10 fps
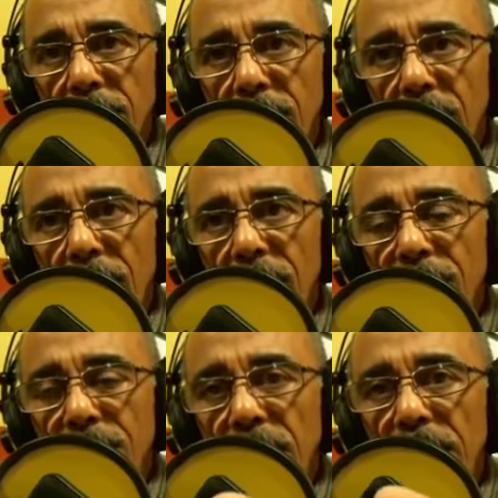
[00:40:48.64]
Right.
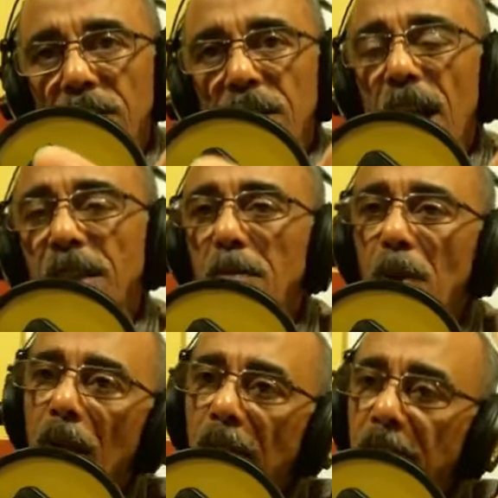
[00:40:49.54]
Now, Doctor
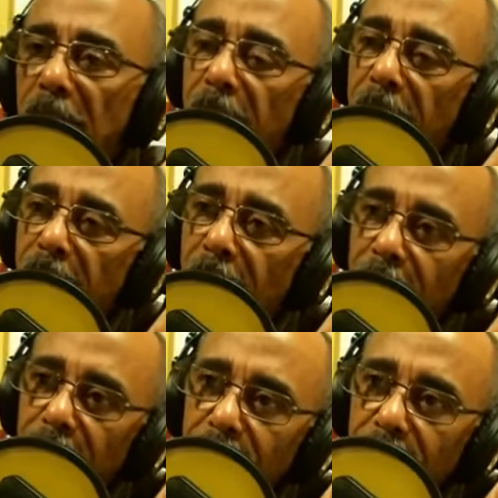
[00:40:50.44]
Boyce.
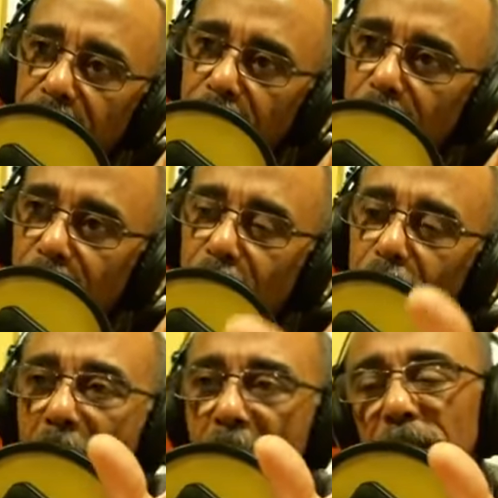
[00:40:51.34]
Yeah.
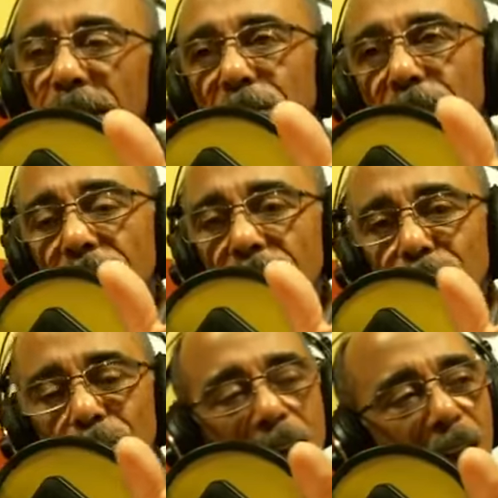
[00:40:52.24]
You, have a
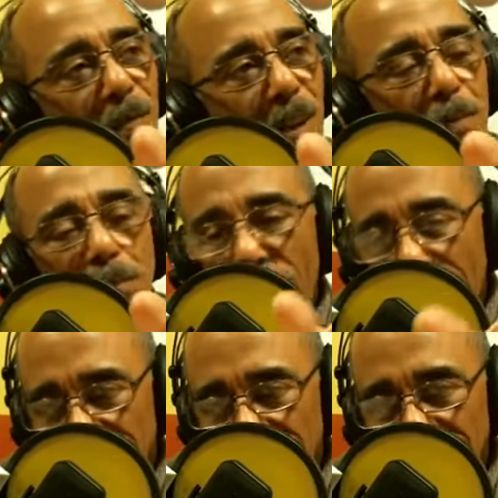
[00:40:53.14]
you have a
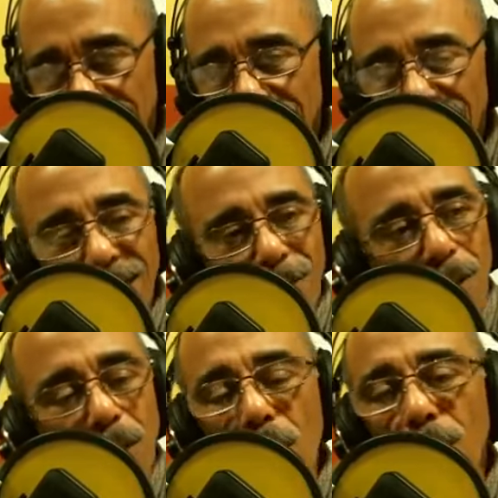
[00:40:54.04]
practice
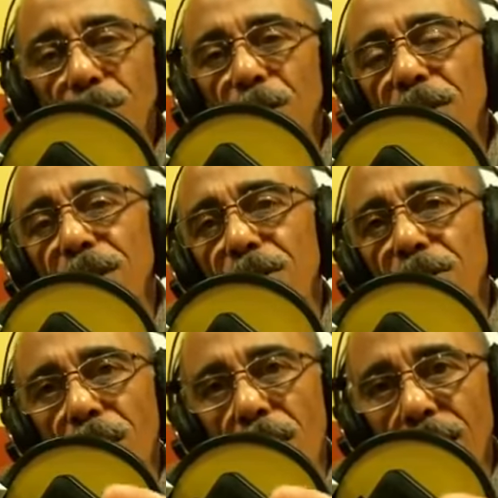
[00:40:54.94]
for those who are in New
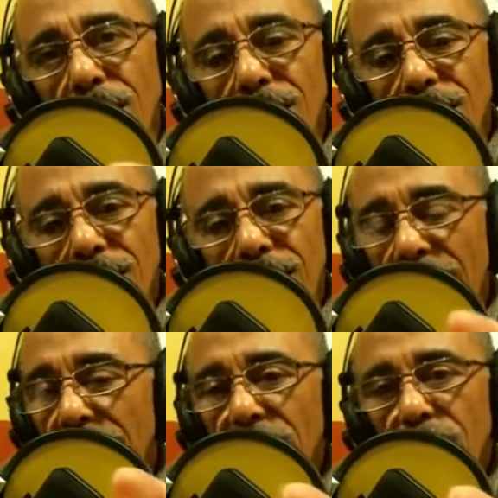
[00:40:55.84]
York.
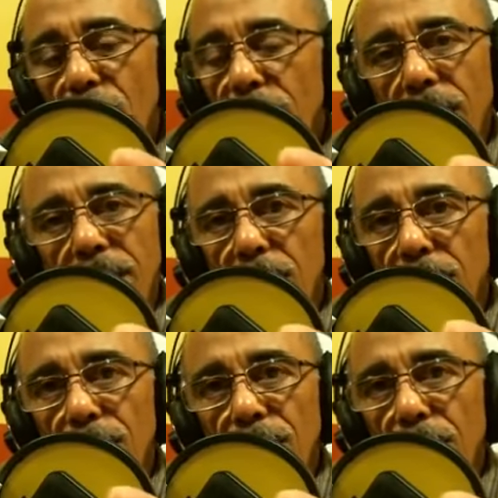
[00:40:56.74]
And I know we got some
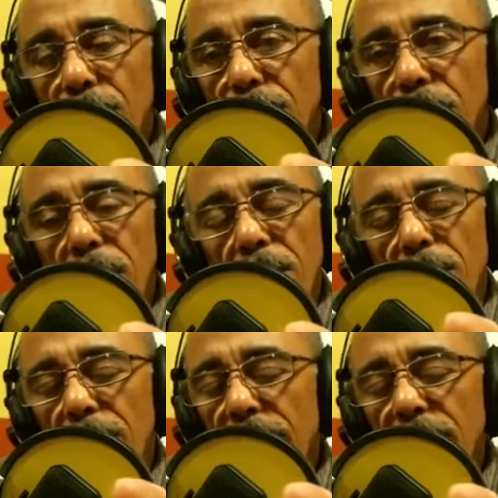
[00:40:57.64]
confused
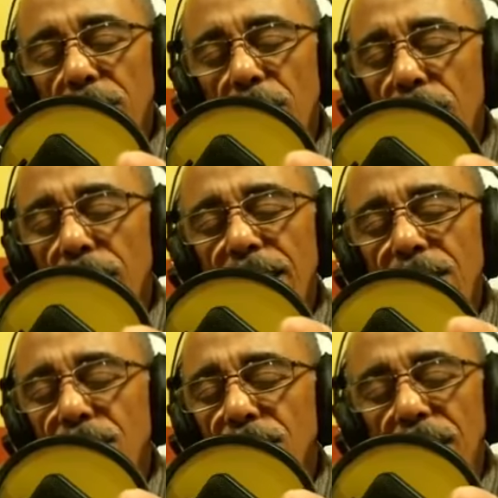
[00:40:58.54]
people. We got some hurt
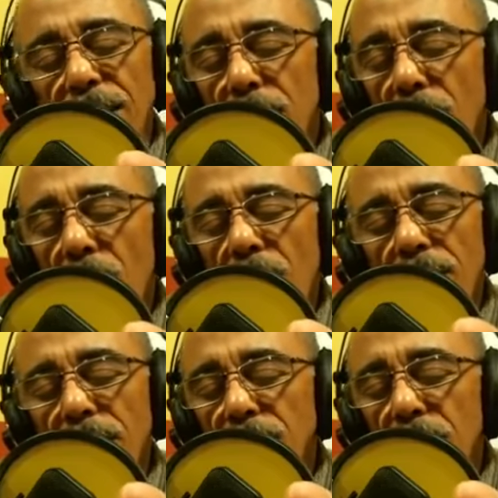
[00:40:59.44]
issues. And tomorrow
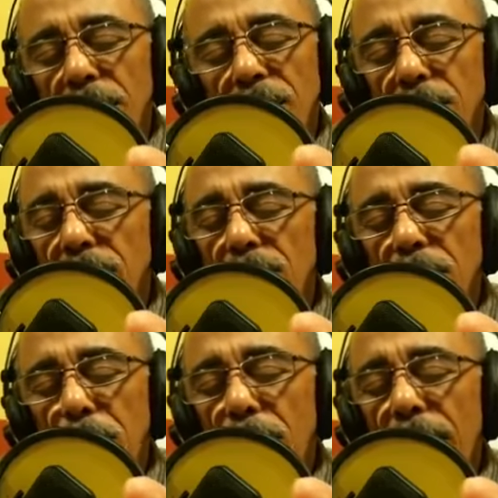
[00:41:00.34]
there's going to be some
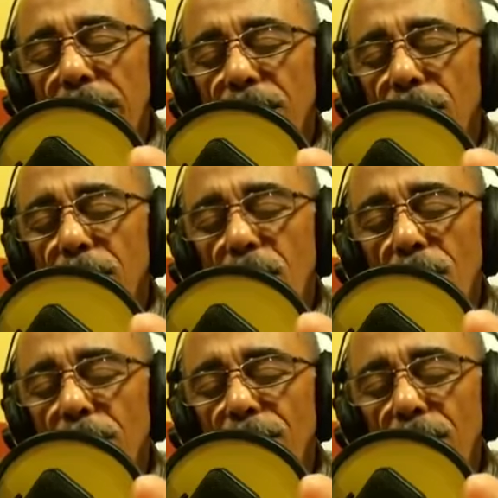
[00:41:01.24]
serious praying going
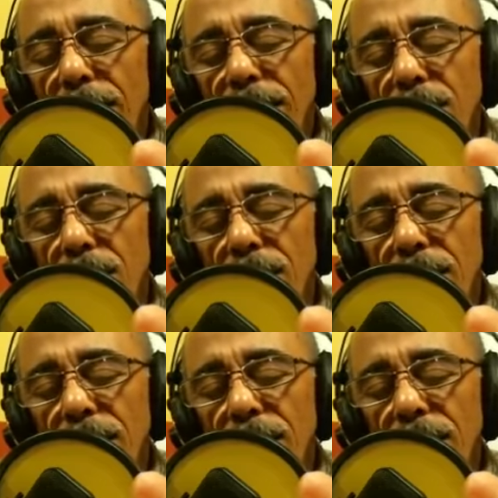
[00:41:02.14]
on before that turkey